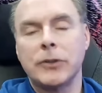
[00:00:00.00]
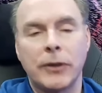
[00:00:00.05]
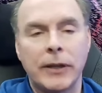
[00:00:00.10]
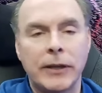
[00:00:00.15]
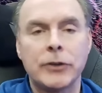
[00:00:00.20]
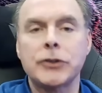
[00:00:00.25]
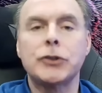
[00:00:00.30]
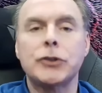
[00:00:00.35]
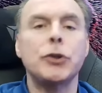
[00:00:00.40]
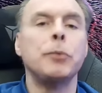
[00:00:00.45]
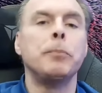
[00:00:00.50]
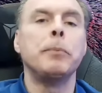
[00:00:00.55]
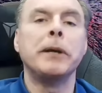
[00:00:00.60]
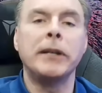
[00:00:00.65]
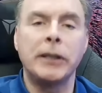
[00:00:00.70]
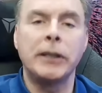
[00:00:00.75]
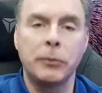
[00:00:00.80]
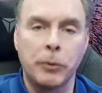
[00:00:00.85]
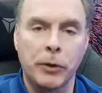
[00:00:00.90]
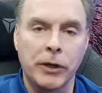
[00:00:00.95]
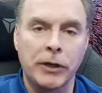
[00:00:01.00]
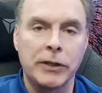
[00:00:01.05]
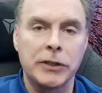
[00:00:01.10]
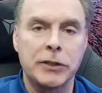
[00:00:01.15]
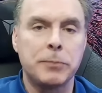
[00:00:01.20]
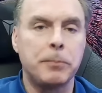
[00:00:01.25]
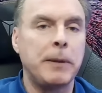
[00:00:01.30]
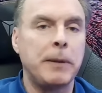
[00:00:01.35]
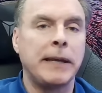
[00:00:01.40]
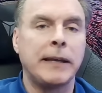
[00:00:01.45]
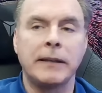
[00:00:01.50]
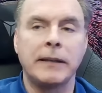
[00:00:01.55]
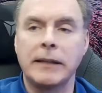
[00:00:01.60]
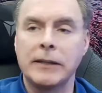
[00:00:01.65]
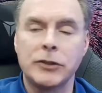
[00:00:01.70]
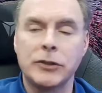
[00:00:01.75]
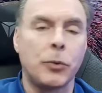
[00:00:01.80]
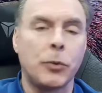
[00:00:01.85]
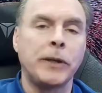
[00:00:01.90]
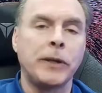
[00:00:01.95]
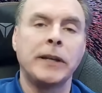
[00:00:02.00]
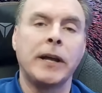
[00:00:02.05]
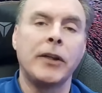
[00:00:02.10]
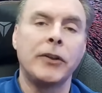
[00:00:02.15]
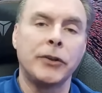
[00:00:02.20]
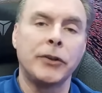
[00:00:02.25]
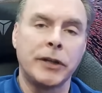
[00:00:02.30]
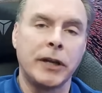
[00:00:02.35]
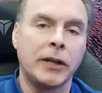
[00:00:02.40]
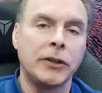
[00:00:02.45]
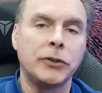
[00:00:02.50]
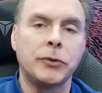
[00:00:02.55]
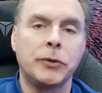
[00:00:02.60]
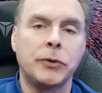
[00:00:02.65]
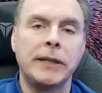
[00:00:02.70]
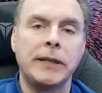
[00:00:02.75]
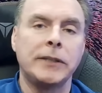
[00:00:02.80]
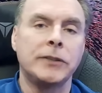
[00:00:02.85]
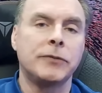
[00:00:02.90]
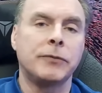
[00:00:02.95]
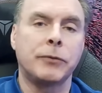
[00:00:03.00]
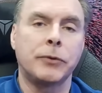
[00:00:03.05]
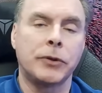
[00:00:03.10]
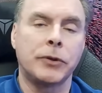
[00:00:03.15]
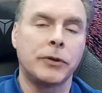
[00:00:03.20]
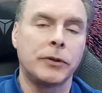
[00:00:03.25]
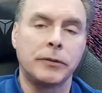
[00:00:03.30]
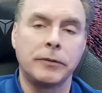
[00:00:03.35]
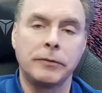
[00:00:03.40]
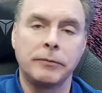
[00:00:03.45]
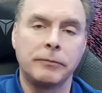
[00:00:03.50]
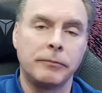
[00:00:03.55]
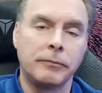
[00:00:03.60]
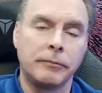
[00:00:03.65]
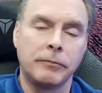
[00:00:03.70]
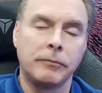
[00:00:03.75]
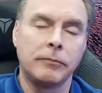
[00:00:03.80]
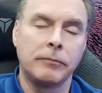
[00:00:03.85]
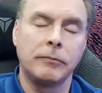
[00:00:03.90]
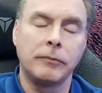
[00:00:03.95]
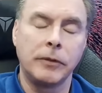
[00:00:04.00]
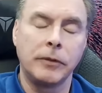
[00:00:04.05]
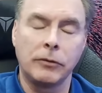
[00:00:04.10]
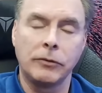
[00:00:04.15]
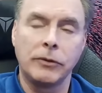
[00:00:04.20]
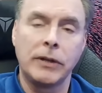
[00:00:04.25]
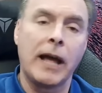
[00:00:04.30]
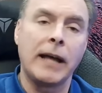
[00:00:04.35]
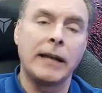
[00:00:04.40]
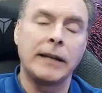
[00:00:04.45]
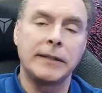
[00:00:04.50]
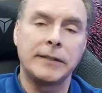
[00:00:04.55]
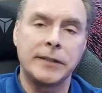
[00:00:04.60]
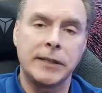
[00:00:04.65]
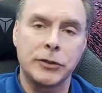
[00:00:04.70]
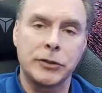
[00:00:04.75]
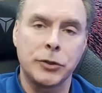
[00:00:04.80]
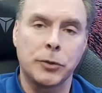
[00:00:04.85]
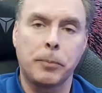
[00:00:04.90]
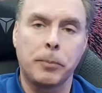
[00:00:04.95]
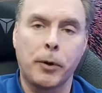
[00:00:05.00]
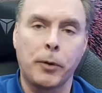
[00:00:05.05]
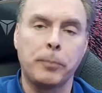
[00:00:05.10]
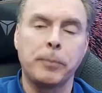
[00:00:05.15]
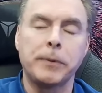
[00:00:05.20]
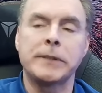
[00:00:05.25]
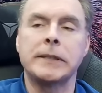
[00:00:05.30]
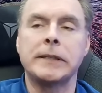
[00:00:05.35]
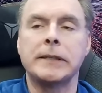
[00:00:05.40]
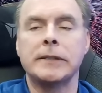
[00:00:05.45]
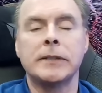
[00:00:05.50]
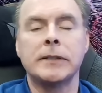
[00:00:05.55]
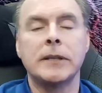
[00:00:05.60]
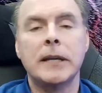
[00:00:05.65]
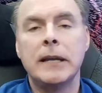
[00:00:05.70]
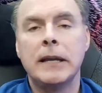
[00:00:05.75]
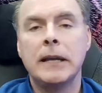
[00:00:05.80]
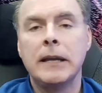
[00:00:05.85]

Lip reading: So there's $2 billion we're going to spend that's going to other countries for non-essential purposes